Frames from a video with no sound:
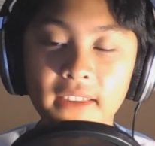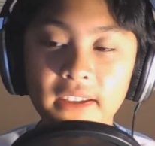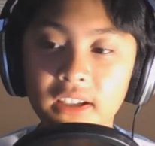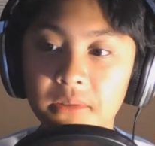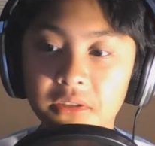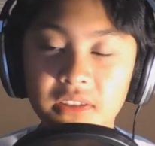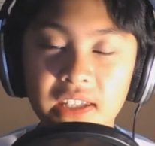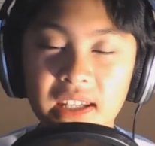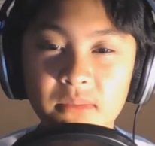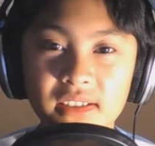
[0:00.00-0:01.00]
like other
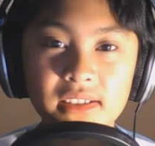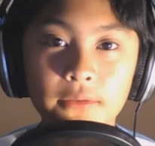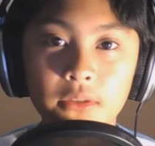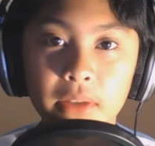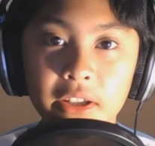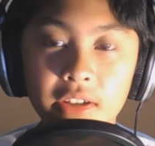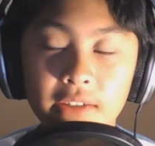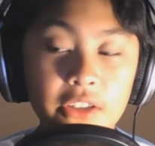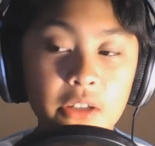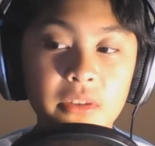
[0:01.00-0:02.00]
games except for
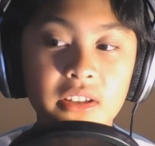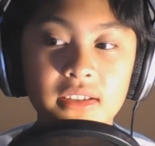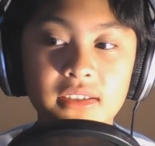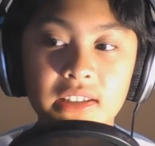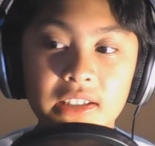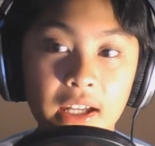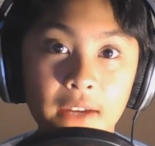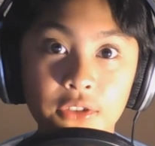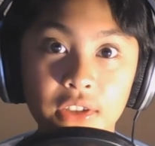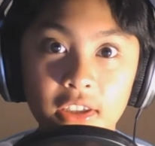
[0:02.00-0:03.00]
Minecraft now because and I have
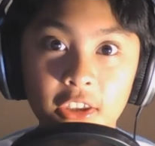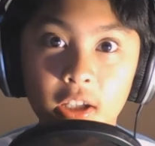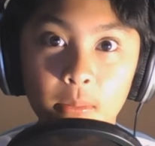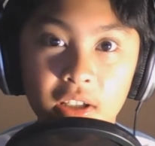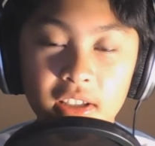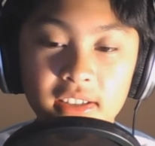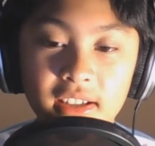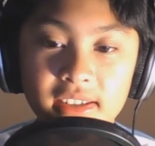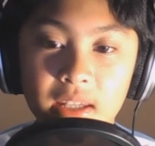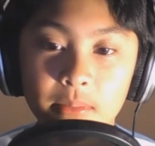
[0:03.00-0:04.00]
to like not
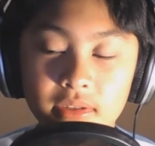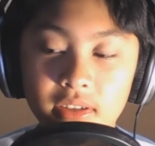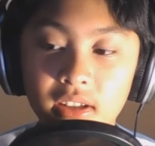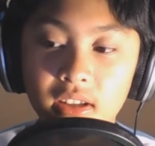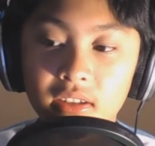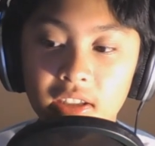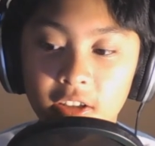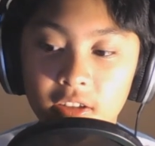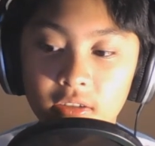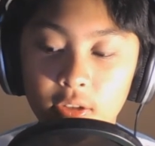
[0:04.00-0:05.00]
monetize games that
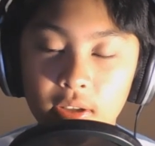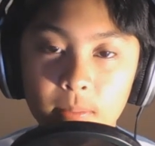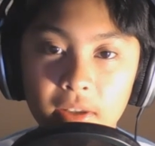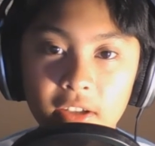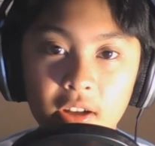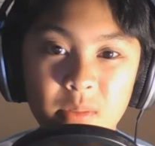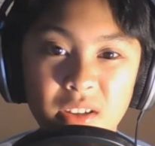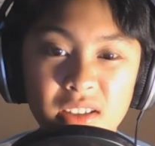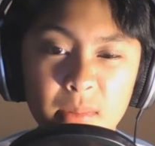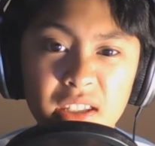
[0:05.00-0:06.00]
are don't have Minecraft
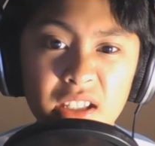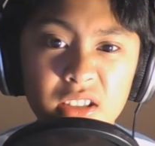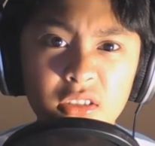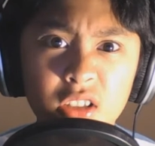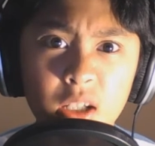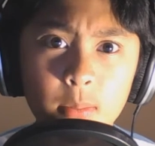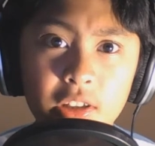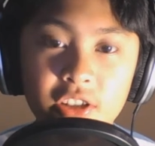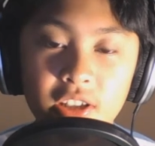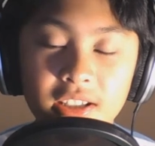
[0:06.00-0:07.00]
because I might get another
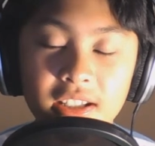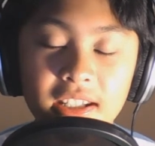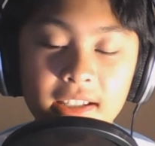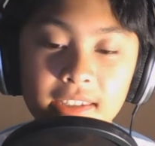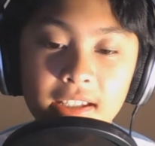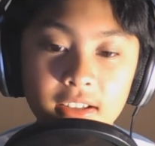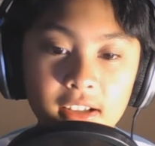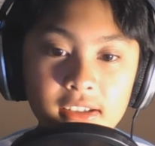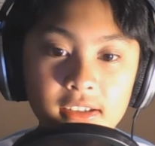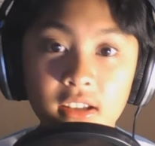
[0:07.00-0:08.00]
copyright check and I hate that
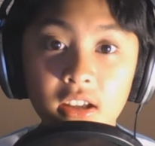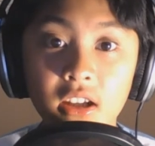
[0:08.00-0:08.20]
because